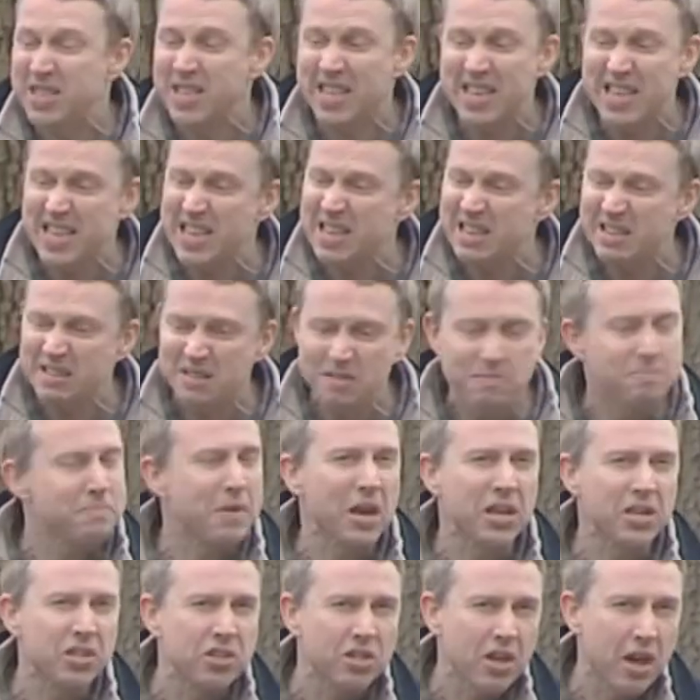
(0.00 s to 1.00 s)
the
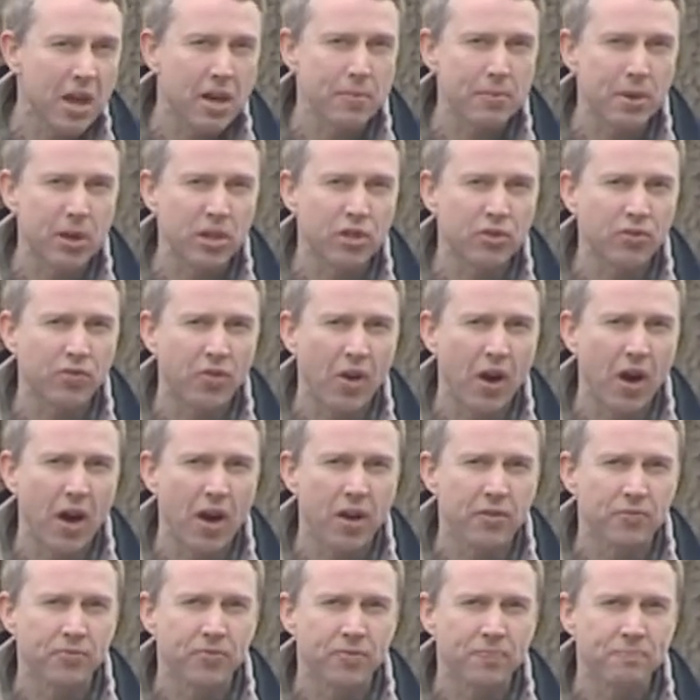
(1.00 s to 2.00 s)
Mazda
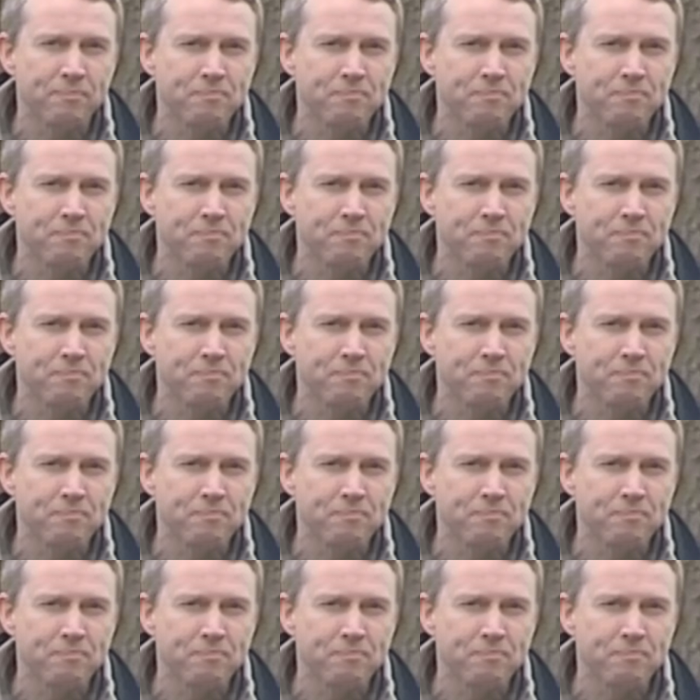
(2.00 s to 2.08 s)
MX-5.